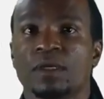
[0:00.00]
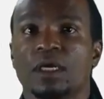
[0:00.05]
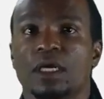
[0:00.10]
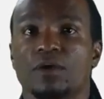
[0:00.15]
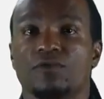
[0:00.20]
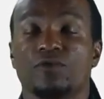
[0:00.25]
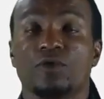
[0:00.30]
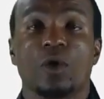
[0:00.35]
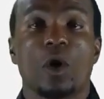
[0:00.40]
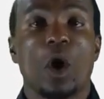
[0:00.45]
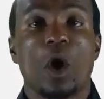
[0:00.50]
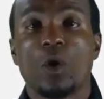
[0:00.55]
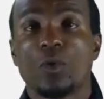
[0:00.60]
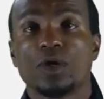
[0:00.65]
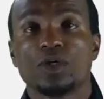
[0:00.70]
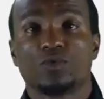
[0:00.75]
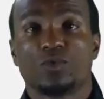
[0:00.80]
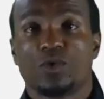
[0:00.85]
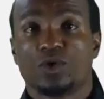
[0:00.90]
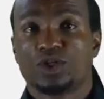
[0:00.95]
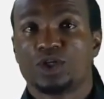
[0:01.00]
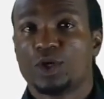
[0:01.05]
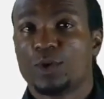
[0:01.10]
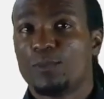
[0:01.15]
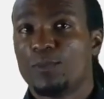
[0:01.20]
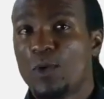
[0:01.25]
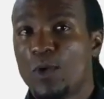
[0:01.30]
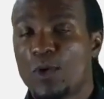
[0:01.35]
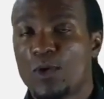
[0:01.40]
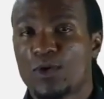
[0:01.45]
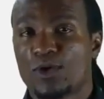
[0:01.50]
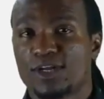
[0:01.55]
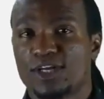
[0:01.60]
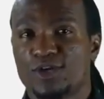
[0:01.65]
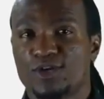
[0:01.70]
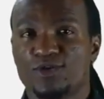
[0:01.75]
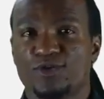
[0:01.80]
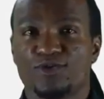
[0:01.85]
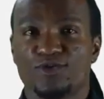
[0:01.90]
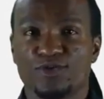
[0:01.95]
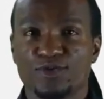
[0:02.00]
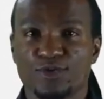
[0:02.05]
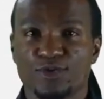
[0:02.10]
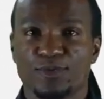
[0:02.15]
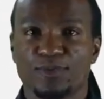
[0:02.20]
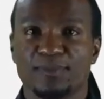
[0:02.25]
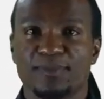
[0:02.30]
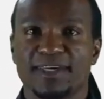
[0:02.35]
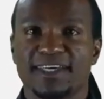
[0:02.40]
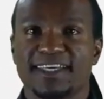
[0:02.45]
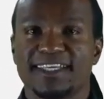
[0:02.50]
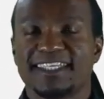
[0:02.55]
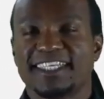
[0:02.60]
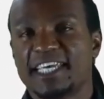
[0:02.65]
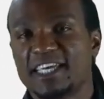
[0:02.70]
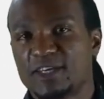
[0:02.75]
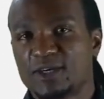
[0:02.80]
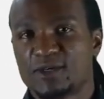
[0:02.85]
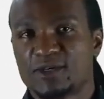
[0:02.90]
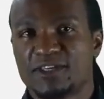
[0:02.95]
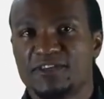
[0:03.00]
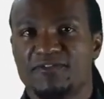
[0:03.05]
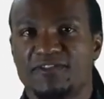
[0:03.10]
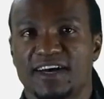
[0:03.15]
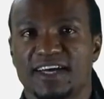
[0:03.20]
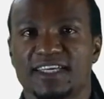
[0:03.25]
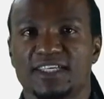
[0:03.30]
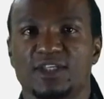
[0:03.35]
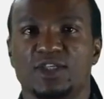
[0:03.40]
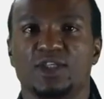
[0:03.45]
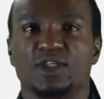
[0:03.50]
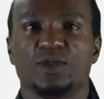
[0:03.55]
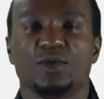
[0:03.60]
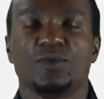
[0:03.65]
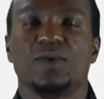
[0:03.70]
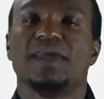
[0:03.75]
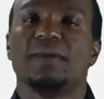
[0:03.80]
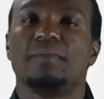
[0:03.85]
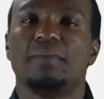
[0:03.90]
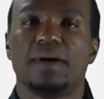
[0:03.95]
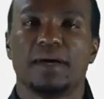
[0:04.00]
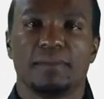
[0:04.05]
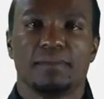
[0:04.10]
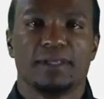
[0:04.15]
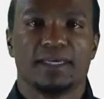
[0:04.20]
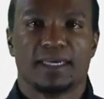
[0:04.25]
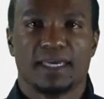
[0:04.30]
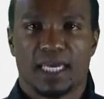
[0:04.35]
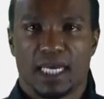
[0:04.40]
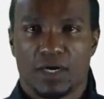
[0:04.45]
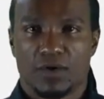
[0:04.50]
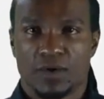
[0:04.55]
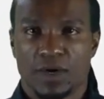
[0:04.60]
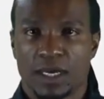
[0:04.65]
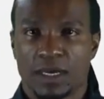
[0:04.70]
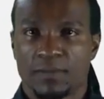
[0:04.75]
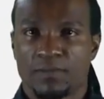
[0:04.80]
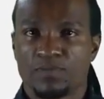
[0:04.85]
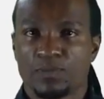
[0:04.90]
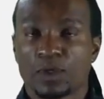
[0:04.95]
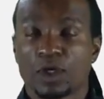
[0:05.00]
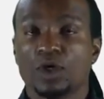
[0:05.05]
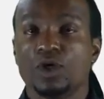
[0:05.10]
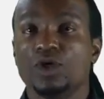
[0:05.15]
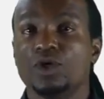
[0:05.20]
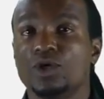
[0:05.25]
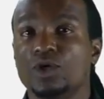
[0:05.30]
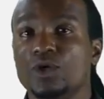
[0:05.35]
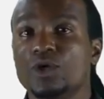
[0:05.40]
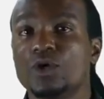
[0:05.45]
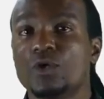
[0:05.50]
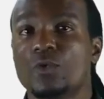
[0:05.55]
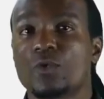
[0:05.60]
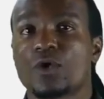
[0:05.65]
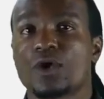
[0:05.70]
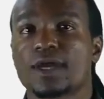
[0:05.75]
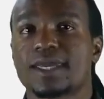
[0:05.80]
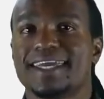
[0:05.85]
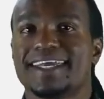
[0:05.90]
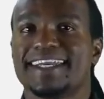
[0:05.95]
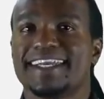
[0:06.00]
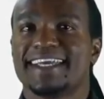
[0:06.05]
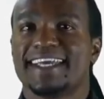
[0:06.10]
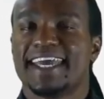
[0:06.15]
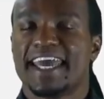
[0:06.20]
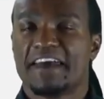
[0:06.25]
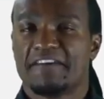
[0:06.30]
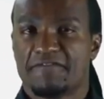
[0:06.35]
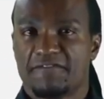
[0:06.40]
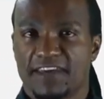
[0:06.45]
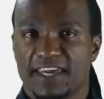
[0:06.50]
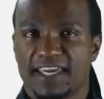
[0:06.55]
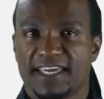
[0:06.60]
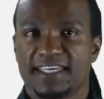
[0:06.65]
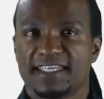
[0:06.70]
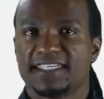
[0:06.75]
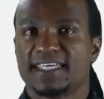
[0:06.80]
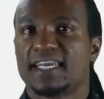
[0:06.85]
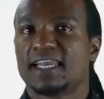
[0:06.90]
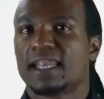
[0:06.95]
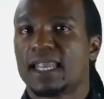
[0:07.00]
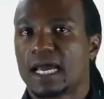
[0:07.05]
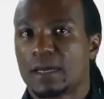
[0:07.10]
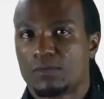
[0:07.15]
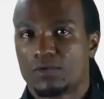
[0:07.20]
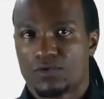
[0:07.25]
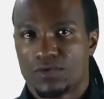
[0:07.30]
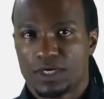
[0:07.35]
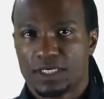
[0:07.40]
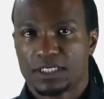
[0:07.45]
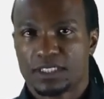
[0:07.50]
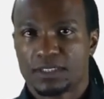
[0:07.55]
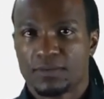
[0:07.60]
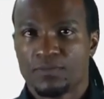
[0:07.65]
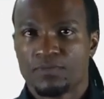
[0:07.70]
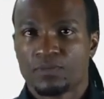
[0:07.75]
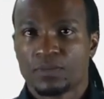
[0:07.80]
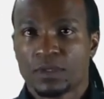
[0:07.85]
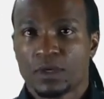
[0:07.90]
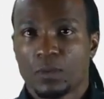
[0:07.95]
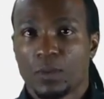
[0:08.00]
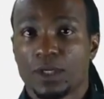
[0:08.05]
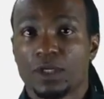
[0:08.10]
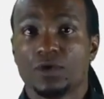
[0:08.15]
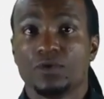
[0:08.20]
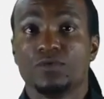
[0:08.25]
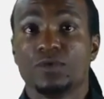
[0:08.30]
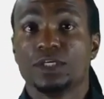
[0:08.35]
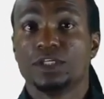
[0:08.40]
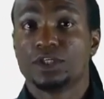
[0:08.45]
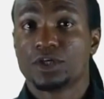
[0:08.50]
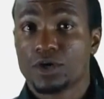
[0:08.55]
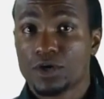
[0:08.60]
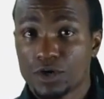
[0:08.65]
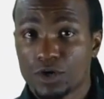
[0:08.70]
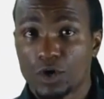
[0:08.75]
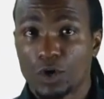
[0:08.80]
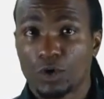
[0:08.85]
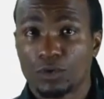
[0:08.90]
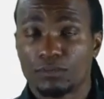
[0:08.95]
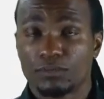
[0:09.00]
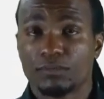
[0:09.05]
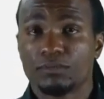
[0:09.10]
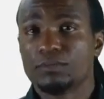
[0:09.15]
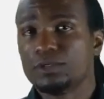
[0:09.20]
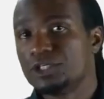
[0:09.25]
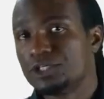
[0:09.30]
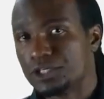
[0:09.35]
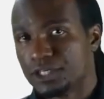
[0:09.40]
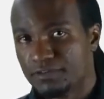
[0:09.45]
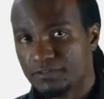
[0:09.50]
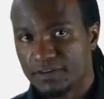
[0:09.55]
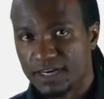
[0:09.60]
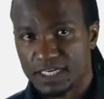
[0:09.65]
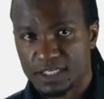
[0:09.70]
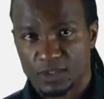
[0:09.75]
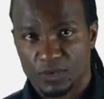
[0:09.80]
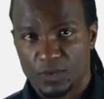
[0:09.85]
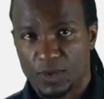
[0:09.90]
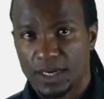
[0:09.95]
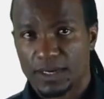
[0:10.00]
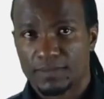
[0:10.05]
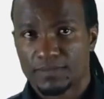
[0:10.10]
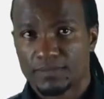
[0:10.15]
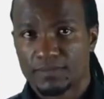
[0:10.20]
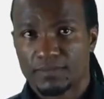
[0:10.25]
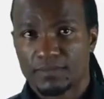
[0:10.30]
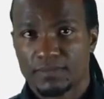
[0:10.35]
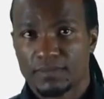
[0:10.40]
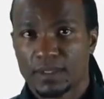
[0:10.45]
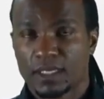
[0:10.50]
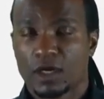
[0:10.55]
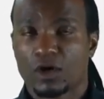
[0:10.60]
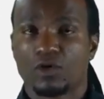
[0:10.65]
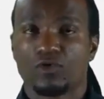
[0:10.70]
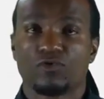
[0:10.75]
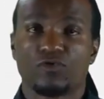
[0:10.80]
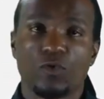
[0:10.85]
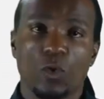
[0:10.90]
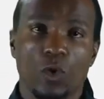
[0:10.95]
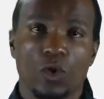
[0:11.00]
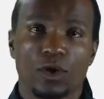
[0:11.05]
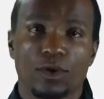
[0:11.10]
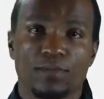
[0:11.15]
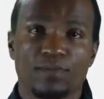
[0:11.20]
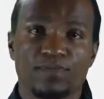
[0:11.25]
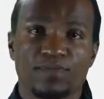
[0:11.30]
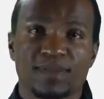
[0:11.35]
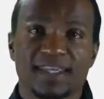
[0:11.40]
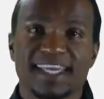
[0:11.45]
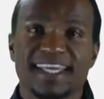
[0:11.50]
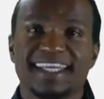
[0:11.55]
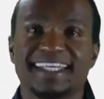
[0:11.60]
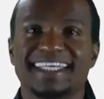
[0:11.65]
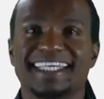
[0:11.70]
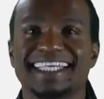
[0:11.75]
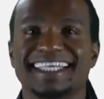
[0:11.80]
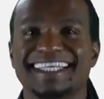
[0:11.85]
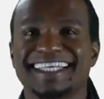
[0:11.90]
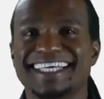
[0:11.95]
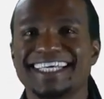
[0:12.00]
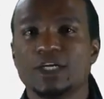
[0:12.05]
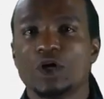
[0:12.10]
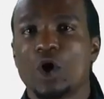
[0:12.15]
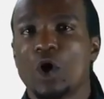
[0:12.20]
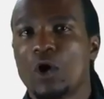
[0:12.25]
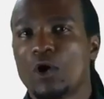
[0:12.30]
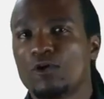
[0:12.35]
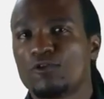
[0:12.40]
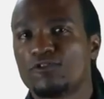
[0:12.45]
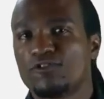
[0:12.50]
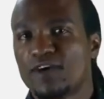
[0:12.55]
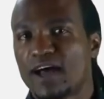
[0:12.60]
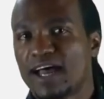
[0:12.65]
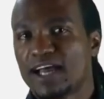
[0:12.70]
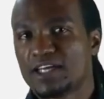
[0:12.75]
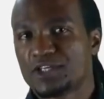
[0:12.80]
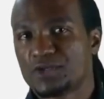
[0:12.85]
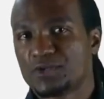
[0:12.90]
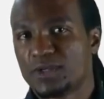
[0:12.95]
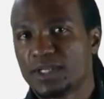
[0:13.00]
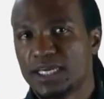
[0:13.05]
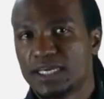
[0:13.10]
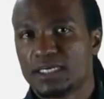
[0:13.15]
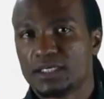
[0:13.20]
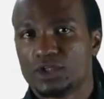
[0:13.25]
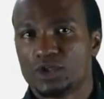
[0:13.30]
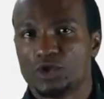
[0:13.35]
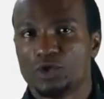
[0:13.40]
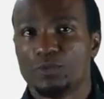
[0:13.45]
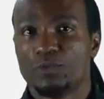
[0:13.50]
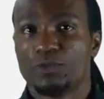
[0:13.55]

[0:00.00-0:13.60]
If you're always watching porn in your room, take your device to a public area. Do your work in cafes and libraries. When you return home, put your device away. 4, delete all files related to